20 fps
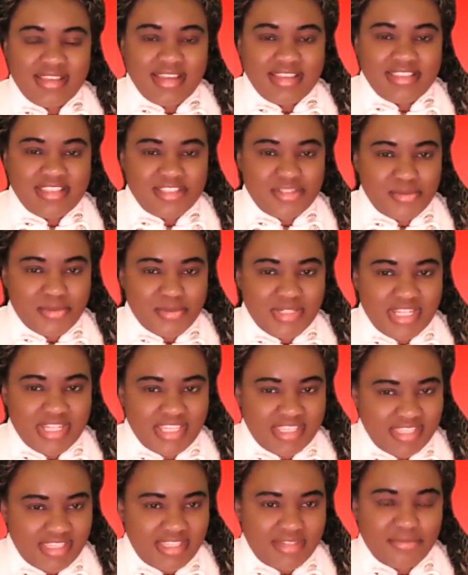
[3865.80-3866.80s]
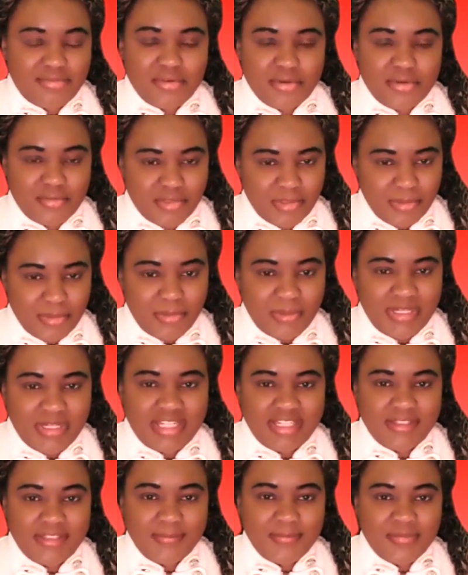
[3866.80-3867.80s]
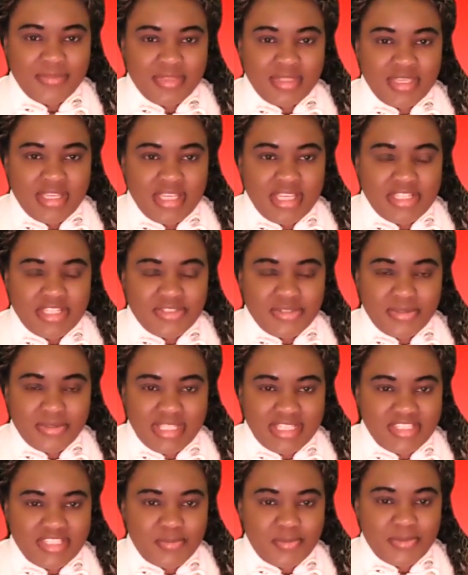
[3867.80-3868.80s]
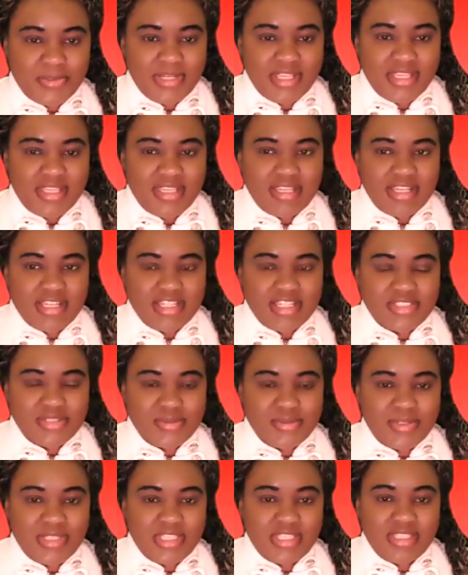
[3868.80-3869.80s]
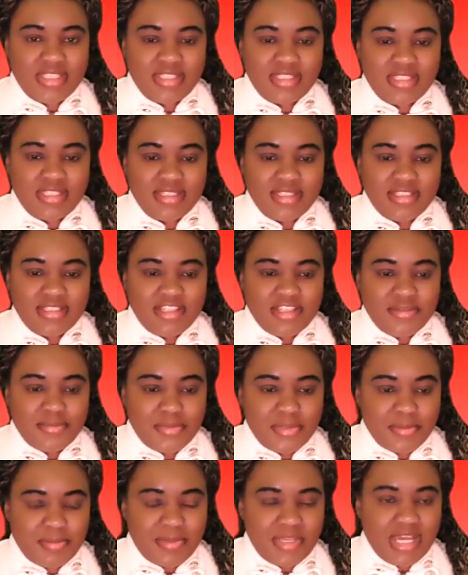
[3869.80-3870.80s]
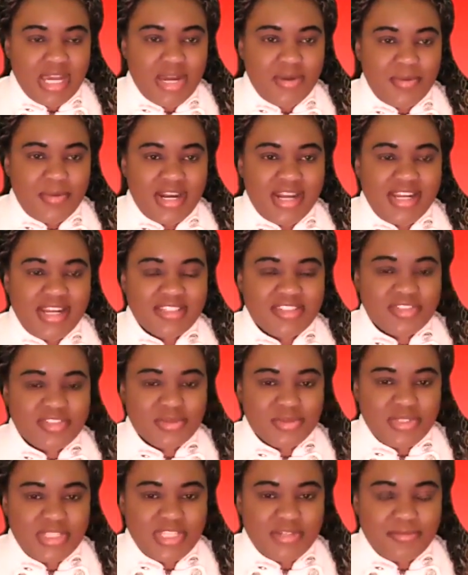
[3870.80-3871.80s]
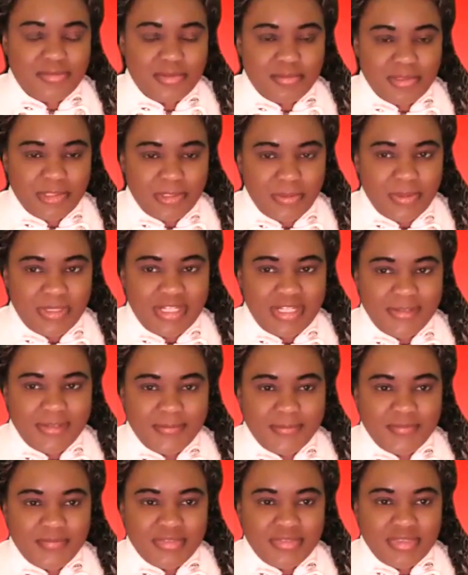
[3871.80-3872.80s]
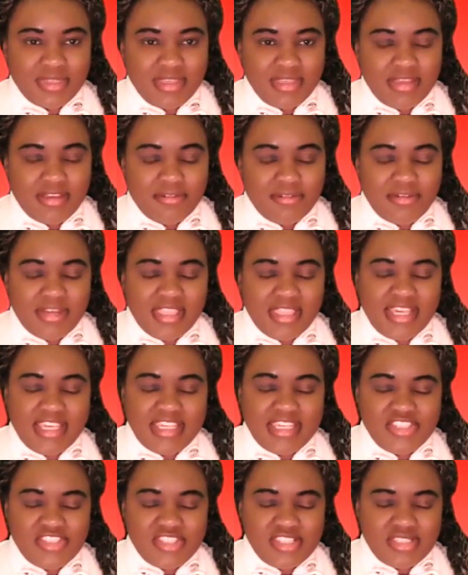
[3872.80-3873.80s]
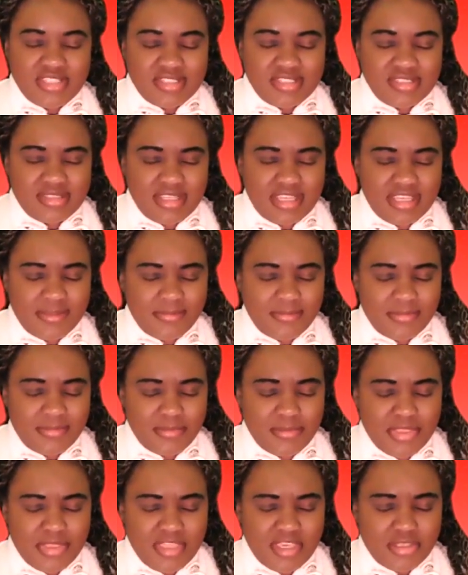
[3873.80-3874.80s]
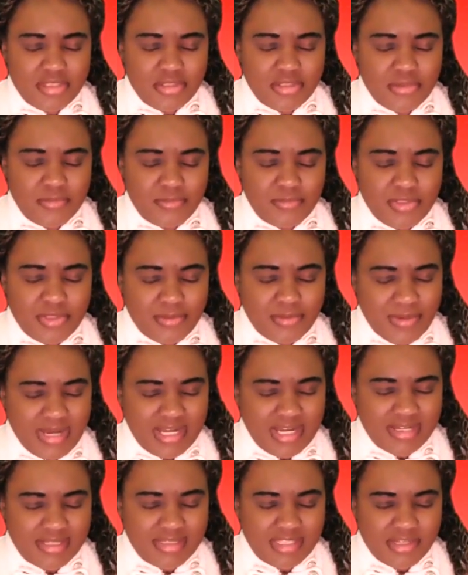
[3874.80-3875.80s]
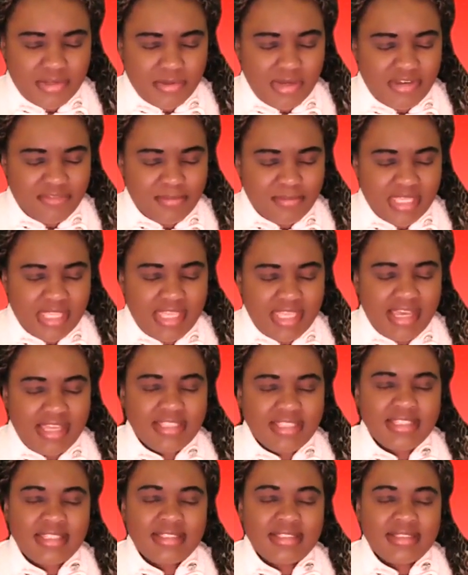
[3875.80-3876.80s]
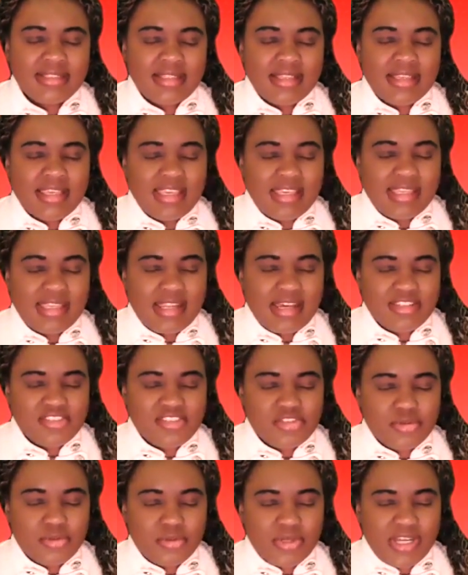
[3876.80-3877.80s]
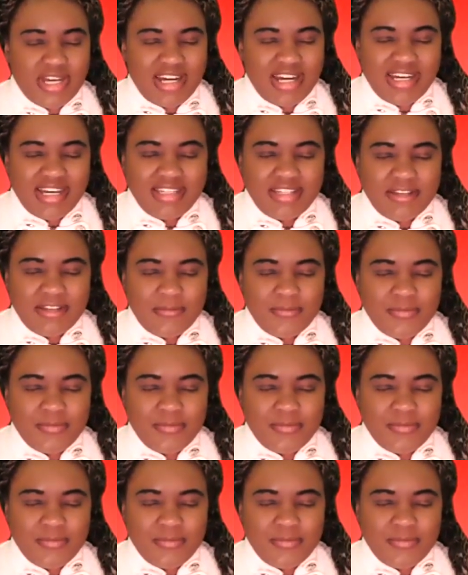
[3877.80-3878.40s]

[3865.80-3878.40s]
I just want to hear from the Lord. And so let's pray as we prepare our hearts to hear from the Lord. Father, in Jesus' name, we thank you for the work that you have begun in us, O God.